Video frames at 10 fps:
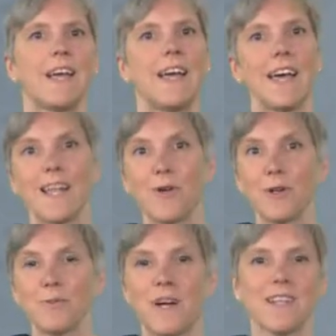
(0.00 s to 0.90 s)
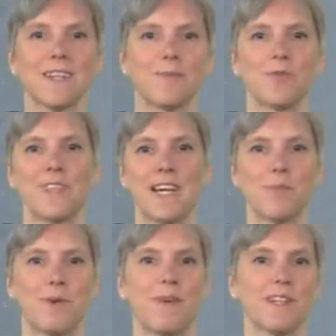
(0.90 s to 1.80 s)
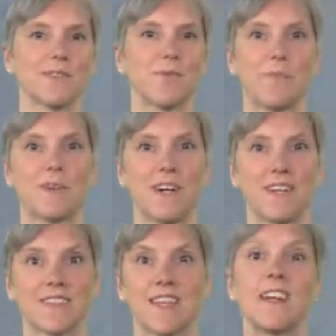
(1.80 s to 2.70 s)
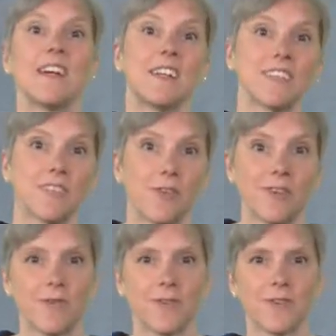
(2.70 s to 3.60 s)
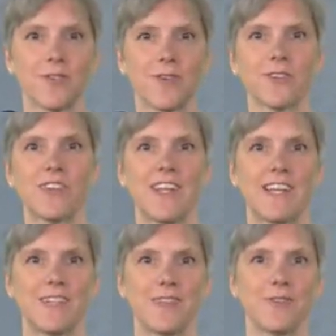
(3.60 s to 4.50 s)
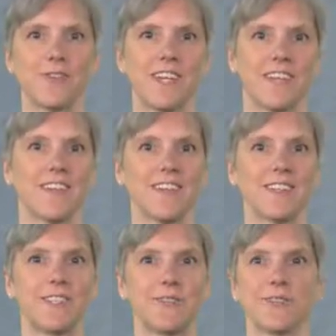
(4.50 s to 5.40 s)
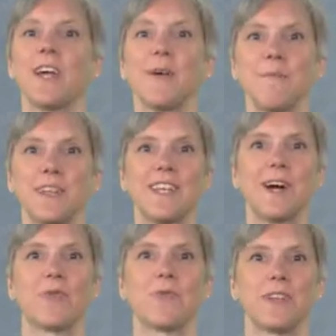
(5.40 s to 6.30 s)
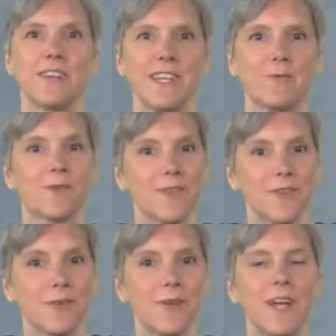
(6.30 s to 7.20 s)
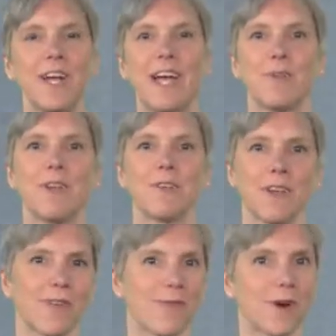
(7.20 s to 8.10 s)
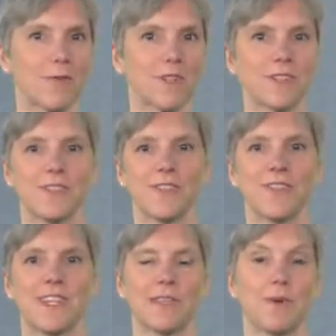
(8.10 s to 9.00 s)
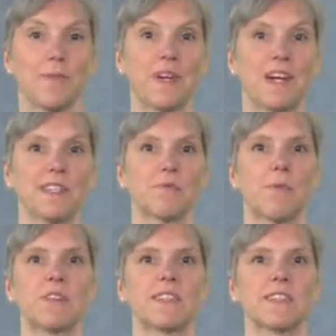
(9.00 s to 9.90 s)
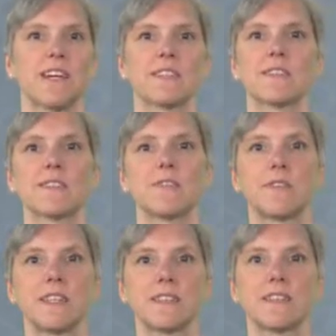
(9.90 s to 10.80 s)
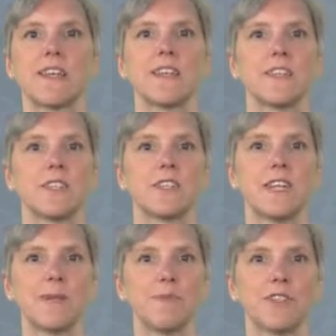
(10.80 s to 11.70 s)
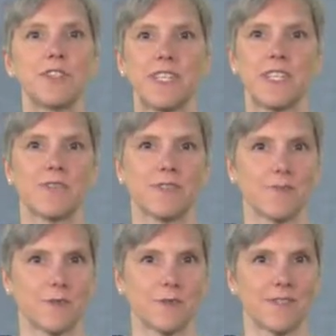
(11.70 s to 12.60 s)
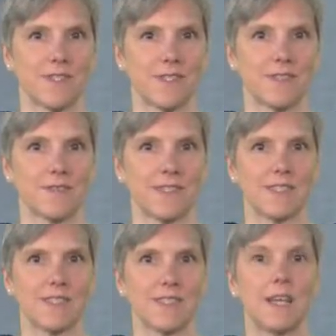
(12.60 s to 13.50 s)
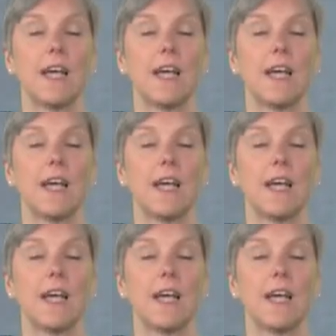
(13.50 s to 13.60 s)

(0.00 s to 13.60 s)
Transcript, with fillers: Hello and welcome to the ACHEMA Pulse webcast. And sorry for the short delay due to technical issues, but now we are here with you. And we're looking forward to another webcast where we discuss the trends that shape and change the process industries.